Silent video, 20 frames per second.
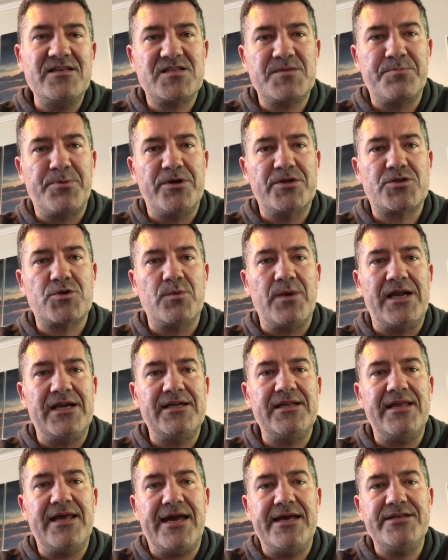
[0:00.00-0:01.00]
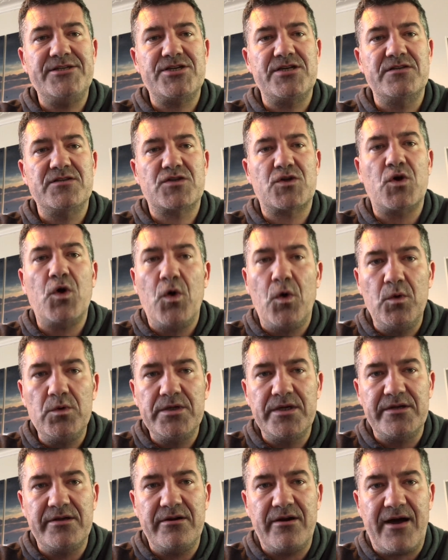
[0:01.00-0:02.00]
spirituality, the ancients called
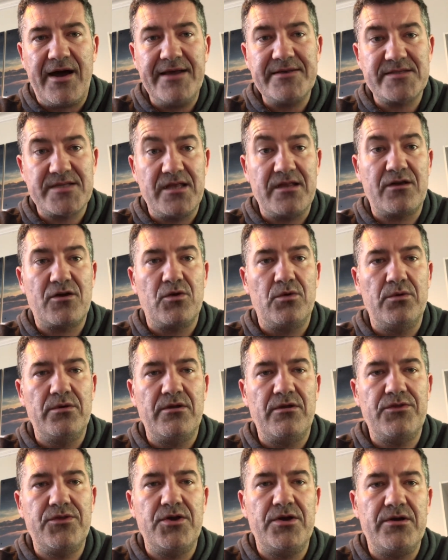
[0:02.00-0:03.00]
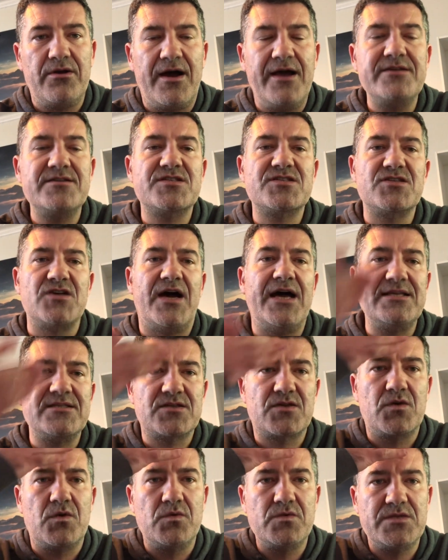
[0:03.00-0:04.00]
it an eye, so they called it a third eye. Science
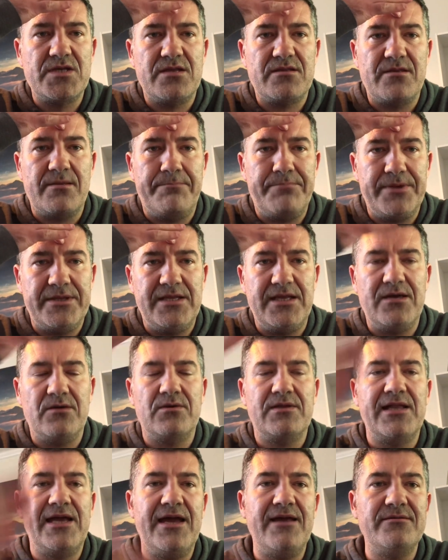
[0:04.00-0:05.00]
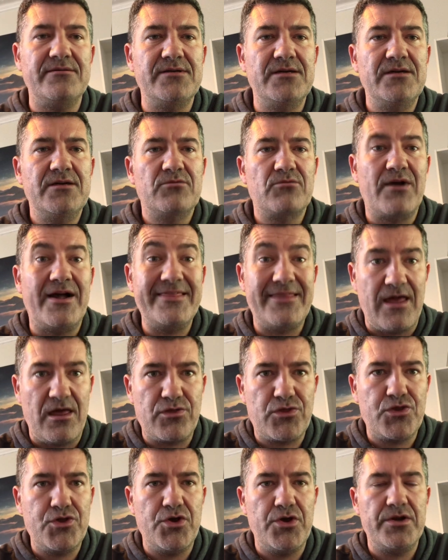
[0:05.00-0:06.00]
calls it the pineal gland, right?
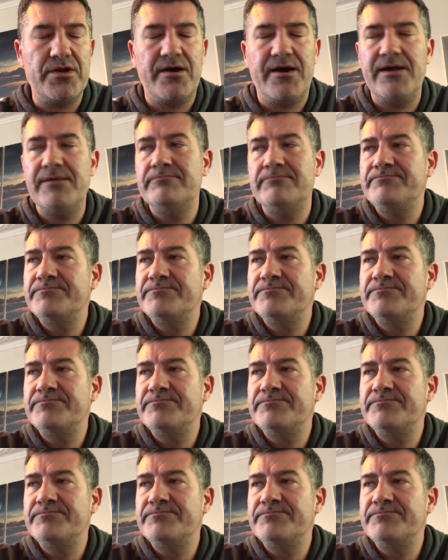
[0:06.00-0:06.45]
That third eye.